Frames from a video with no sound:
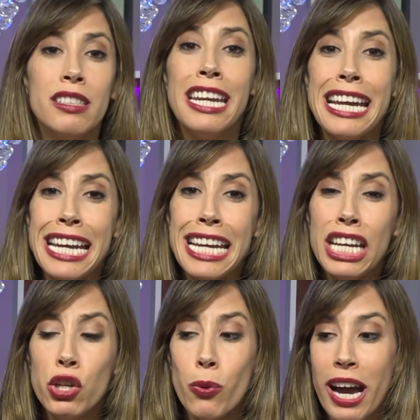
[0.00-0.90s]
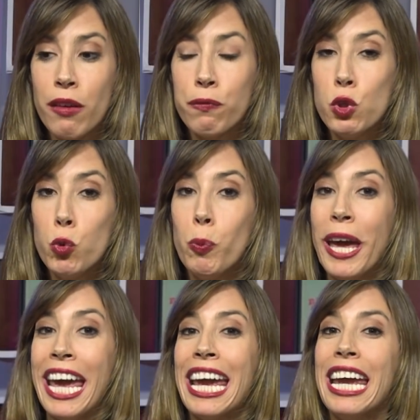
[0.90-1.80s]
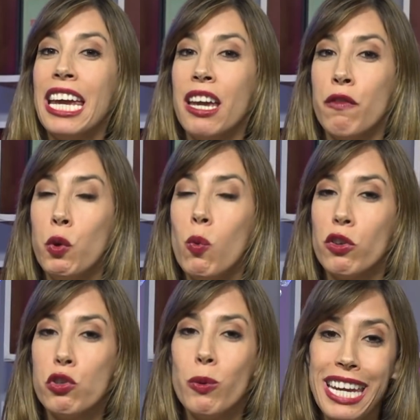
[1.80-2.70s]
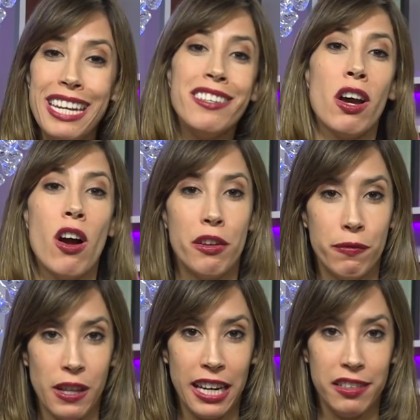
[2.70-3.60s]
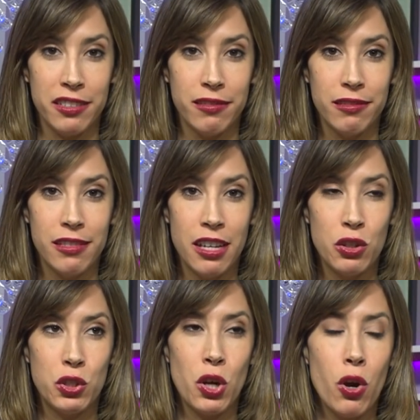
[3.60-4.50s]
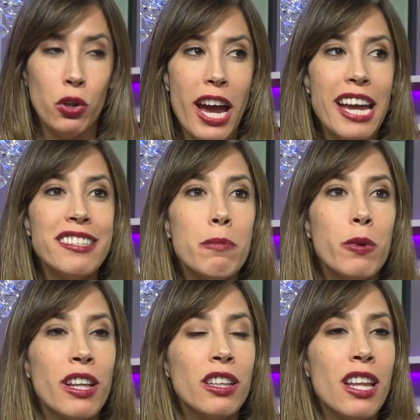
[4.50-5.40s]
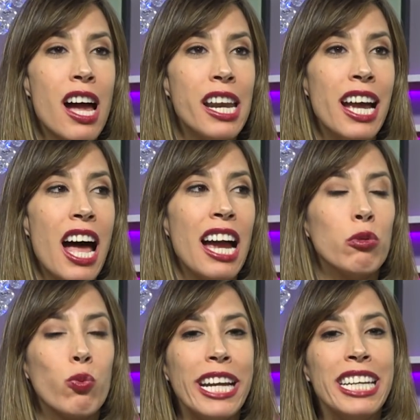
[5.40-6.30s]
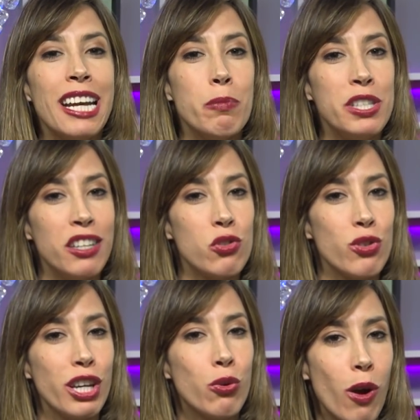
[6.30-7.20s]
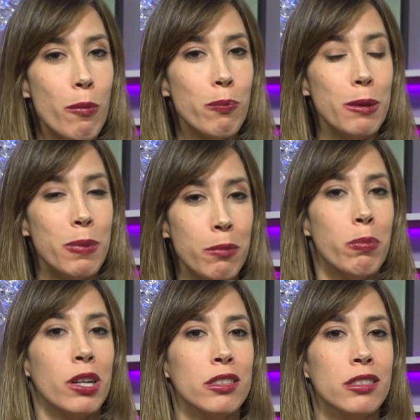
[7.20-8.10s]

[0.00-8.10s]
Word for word: Today, you have to pay if you want to eat on a flight. So you end up with a lot of irate and potentially grumpy people.